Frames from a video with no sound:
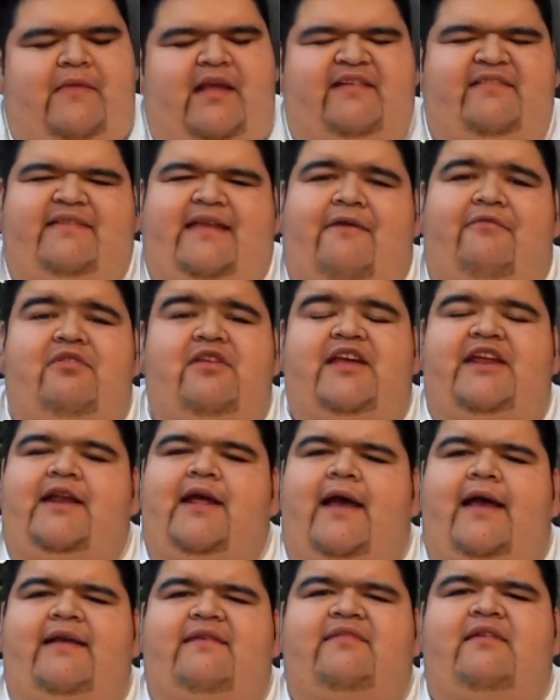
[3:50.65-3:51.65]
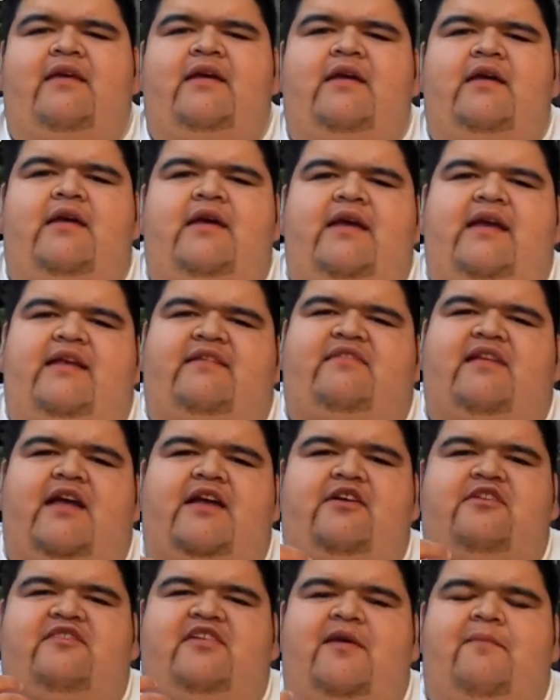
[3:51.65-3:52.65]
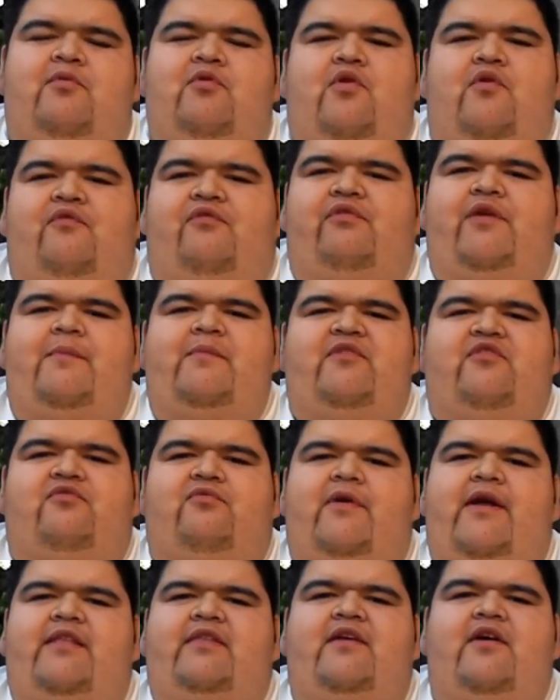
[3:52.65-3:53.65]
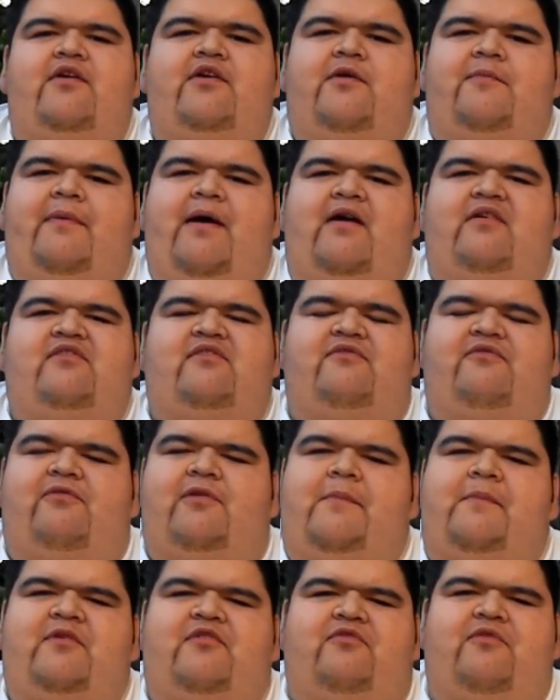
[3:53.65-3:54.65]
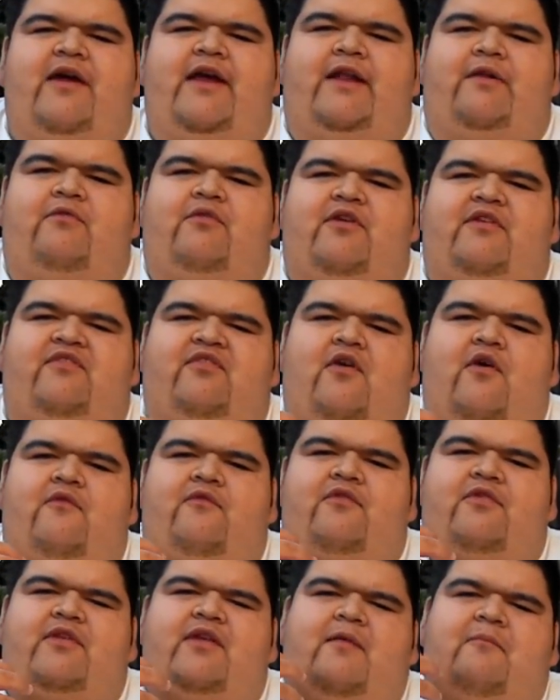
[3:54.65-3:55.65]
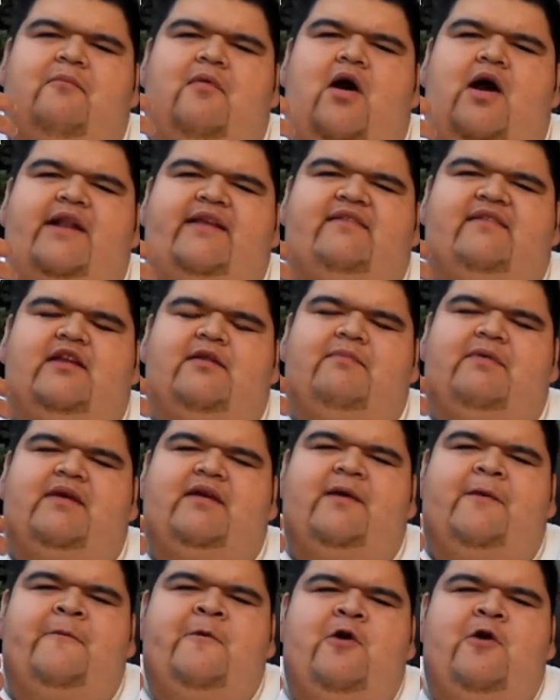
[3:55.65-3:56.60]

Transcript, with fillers: It's definitely nice. It's not your typical Flemish red though, your Belgian Flemish red, where it's over the body is going to be